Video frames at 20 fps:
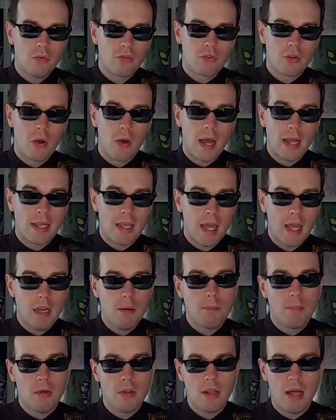so I
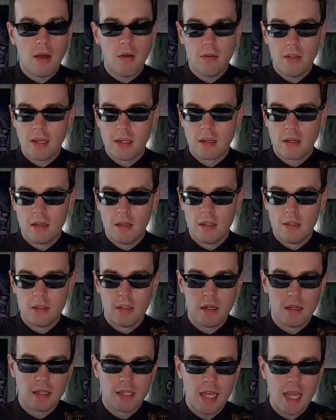can pull out like
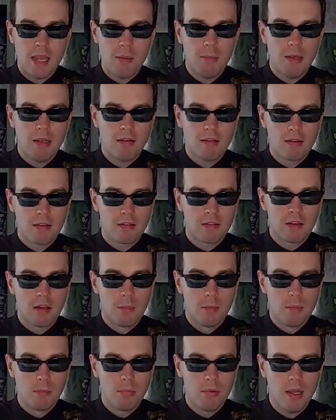a gaming
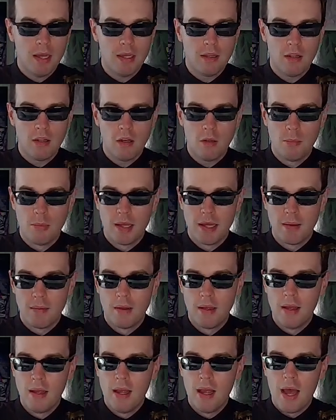system and play a little bit.
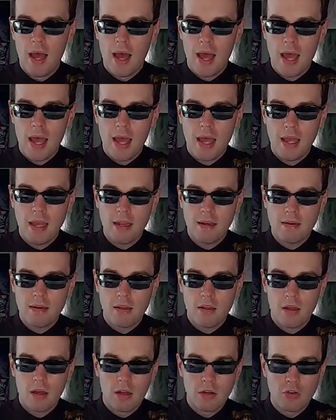And
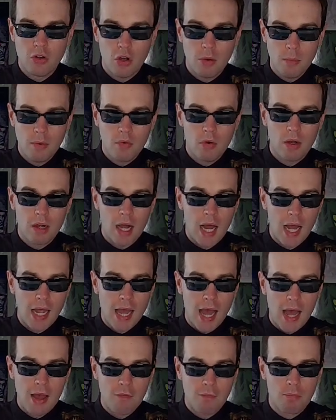don't get me wrong, I
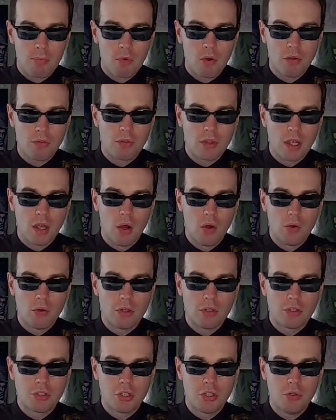have brought the
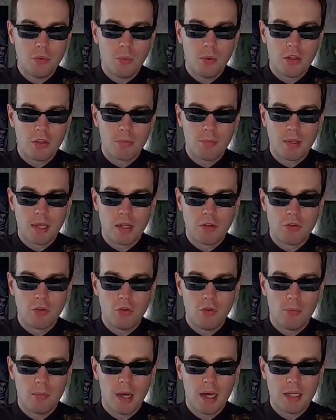Odin 2 with me
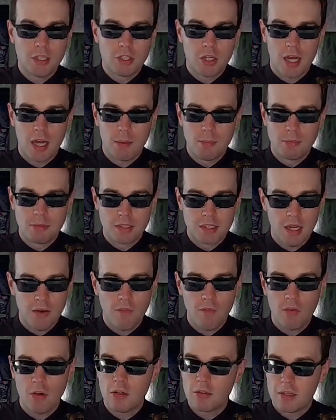to my job
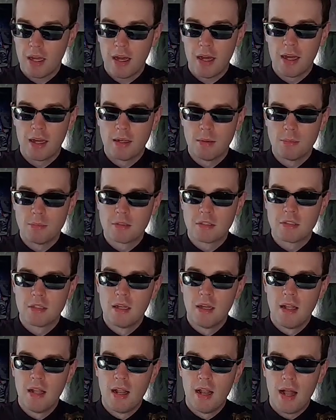several times
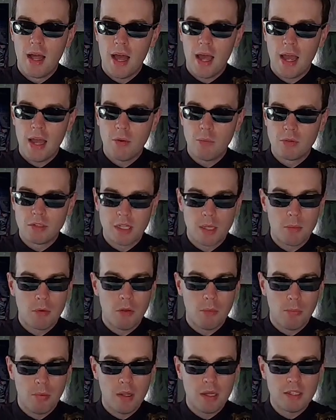and was able
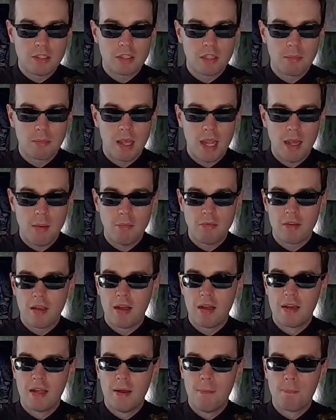to play some games
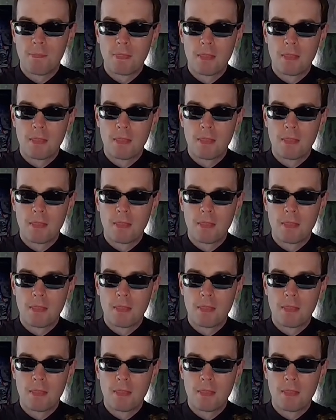on it.